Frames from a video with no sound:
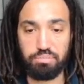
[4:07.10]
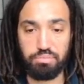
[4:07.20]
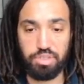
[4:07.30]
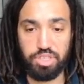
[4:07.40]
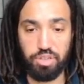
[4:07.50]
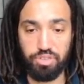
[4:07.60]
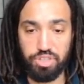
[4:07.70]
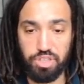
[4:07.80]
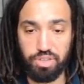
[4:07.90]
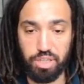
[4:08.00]

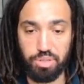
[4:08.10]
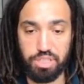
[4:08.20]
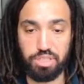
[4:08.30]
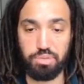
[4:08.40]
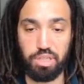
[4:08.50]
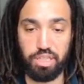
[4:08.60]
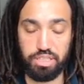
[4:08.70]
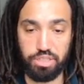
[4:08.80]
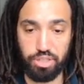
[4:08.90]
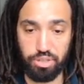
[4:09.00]
SUVAT questions, what I like
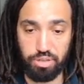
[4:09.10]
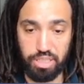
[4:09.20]
to do